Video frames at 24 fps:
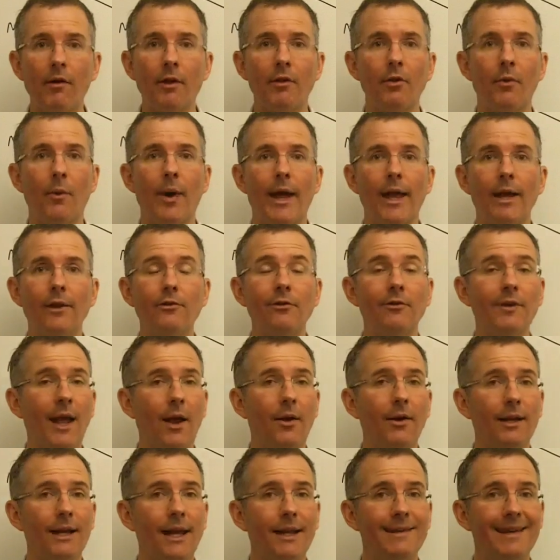are other ways of
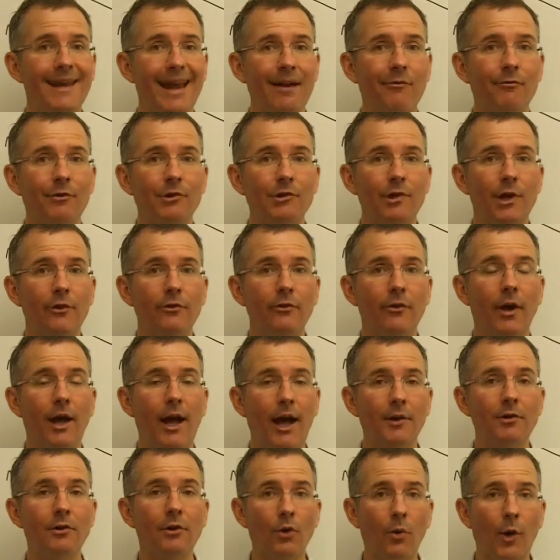calculating averages,
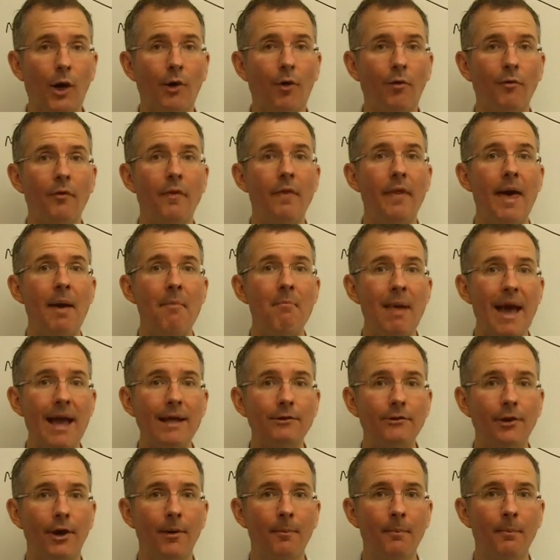and quite often they're
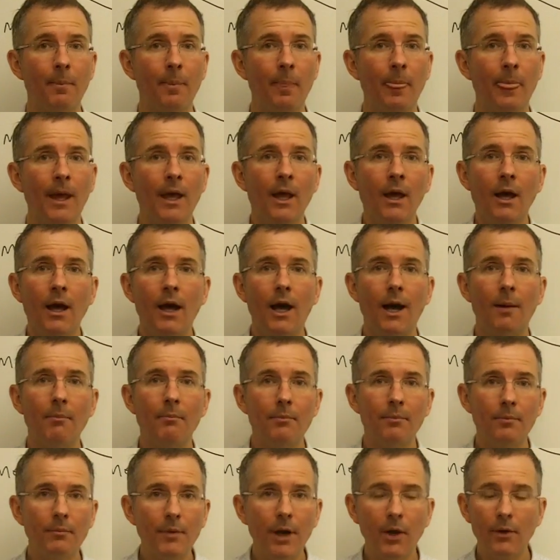better.
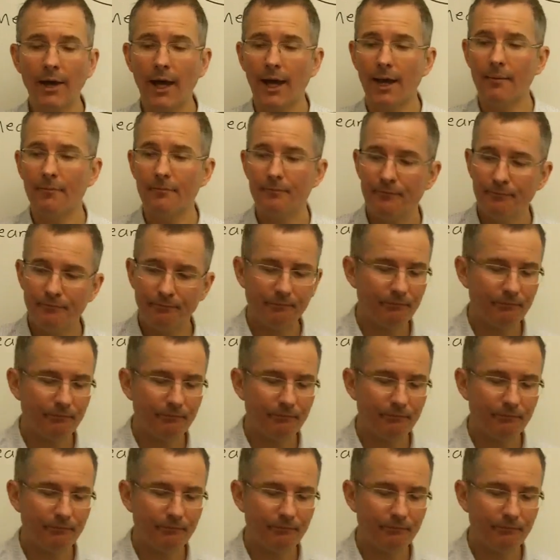Okay,